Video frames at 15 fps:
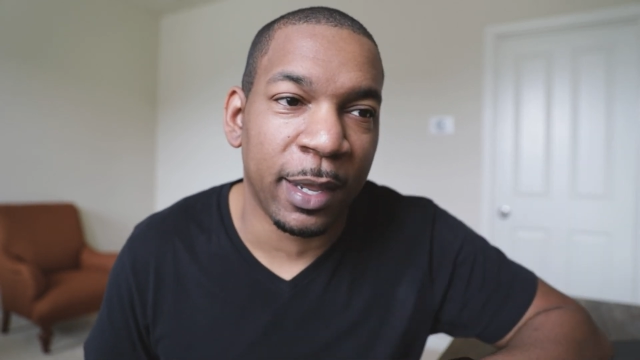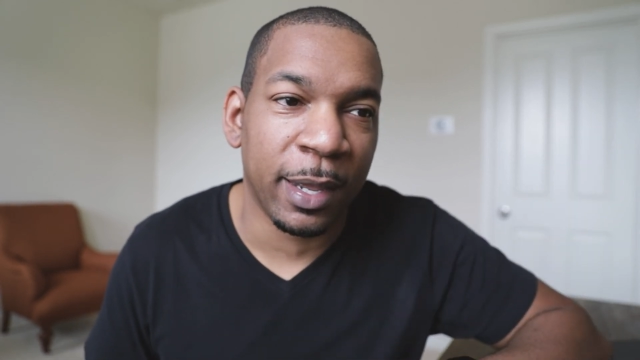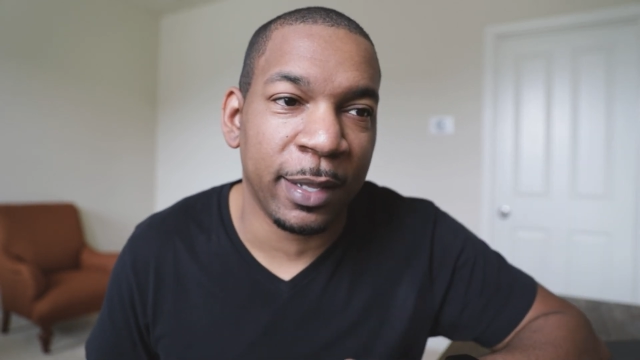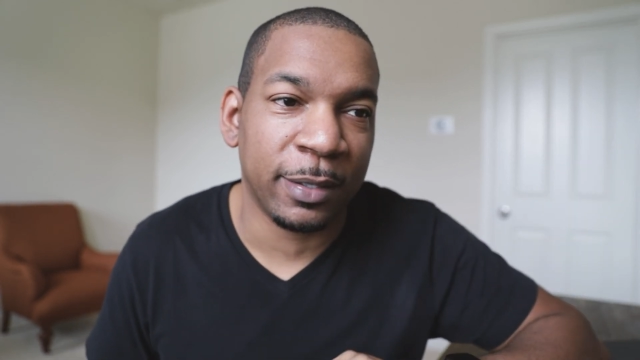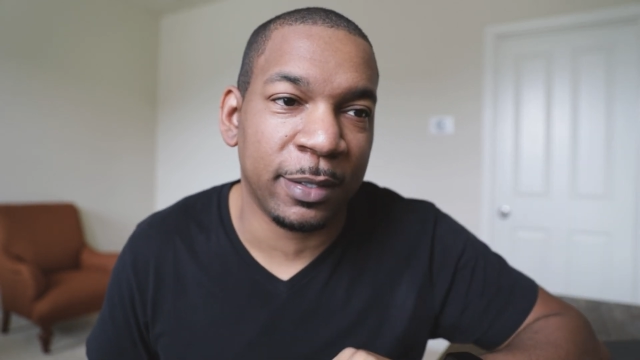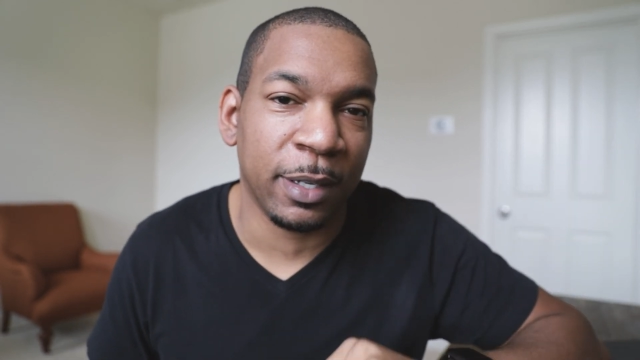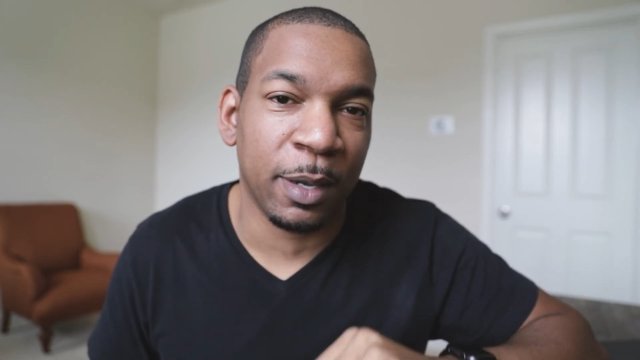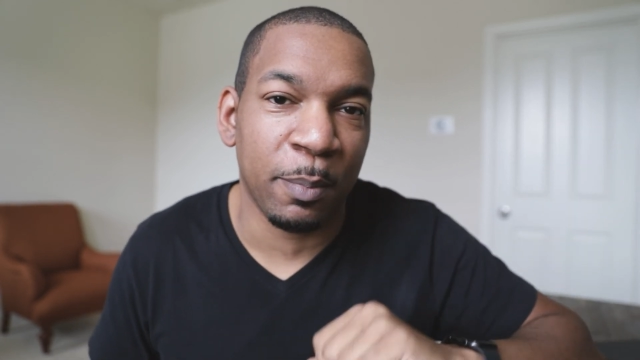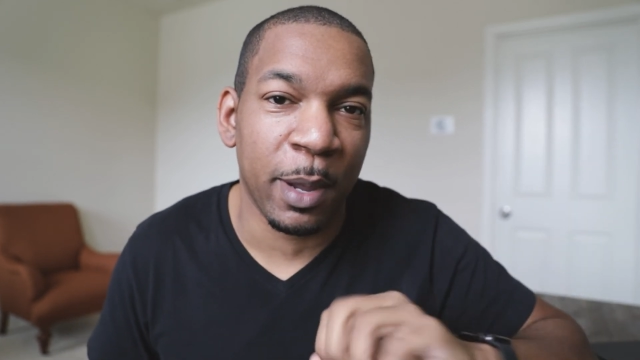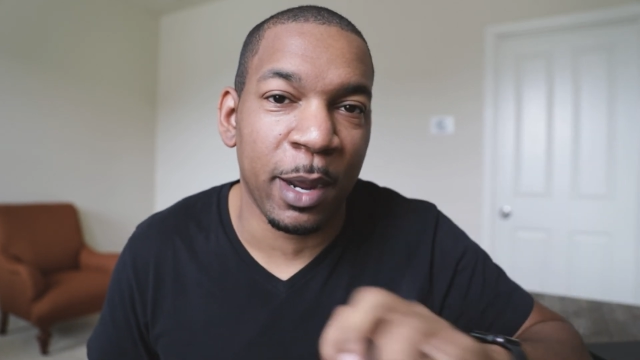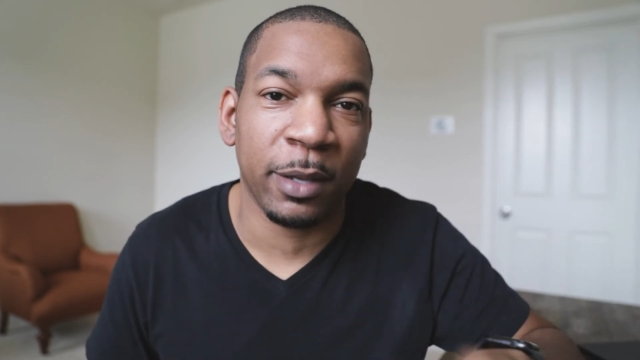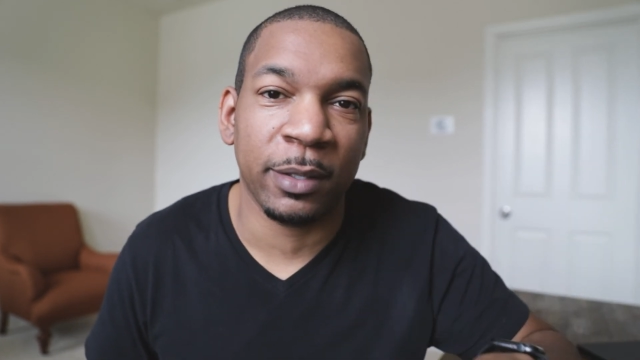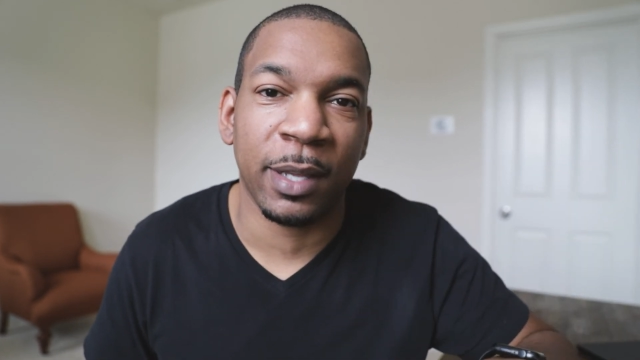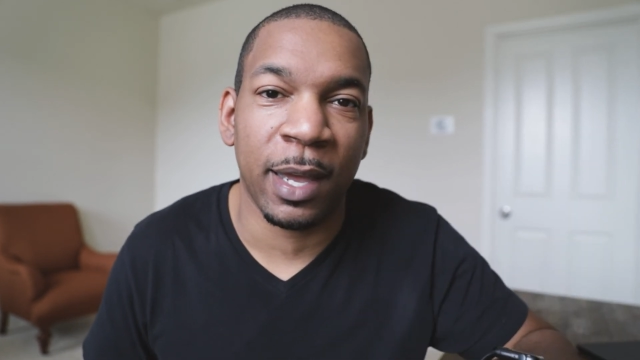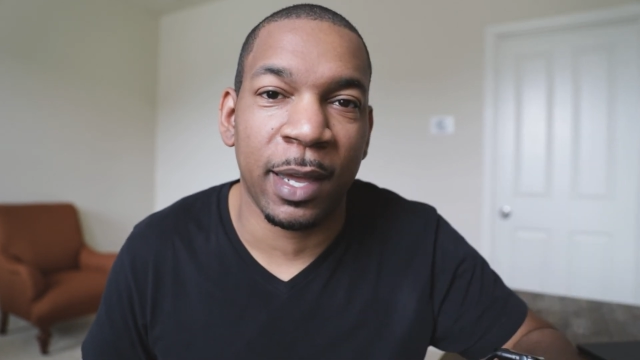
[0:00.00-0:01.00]
it's a
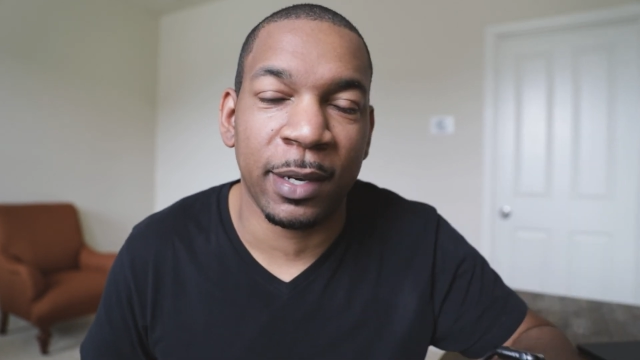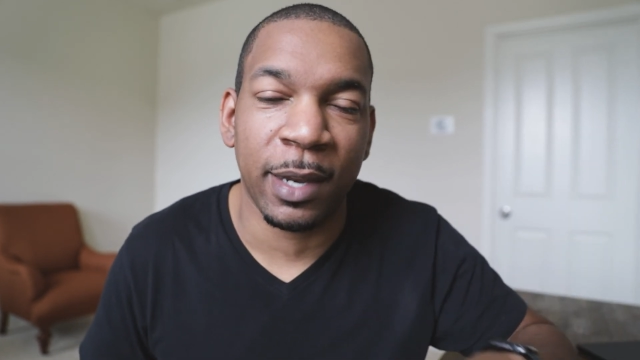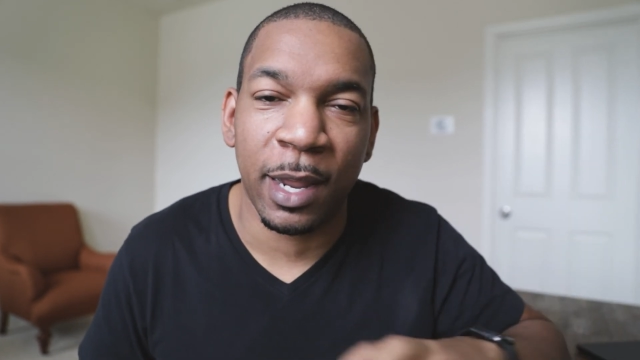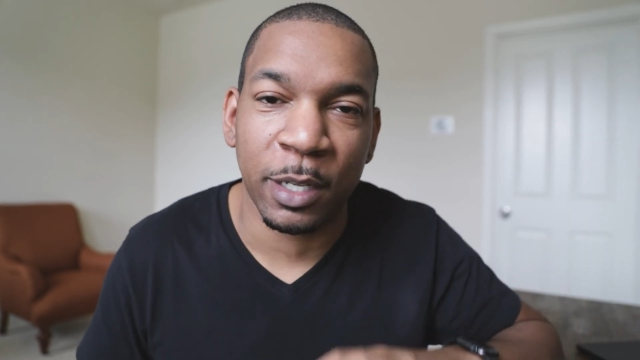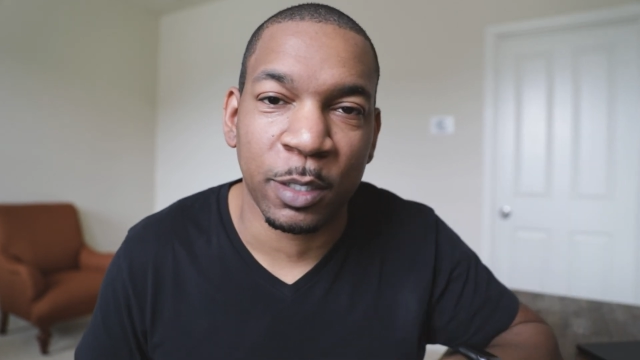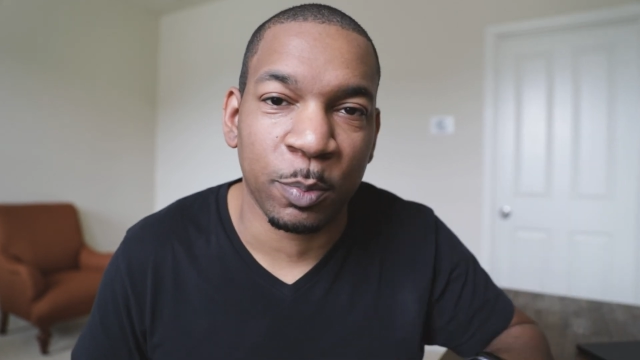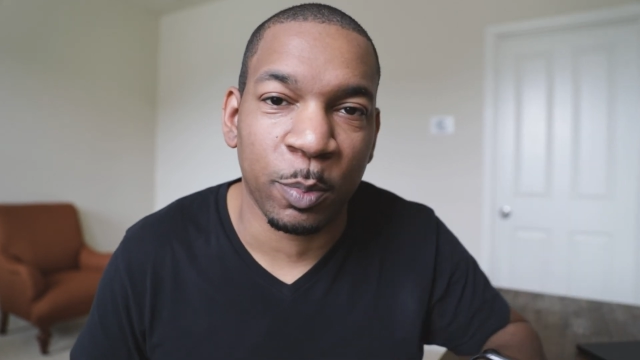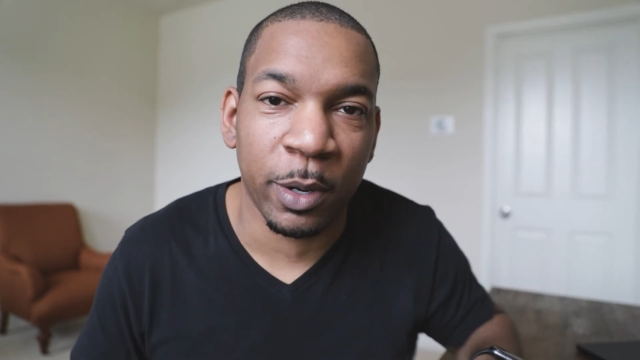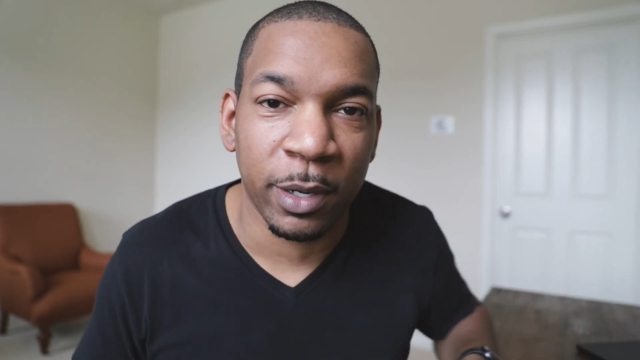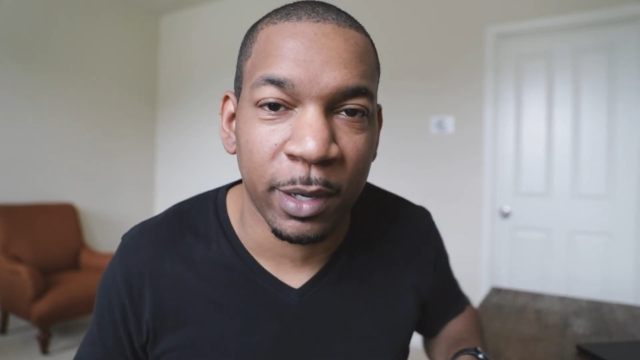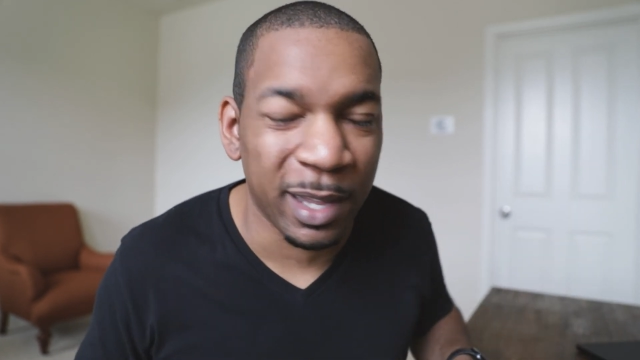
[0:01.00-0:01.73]
marathon, not a sprint,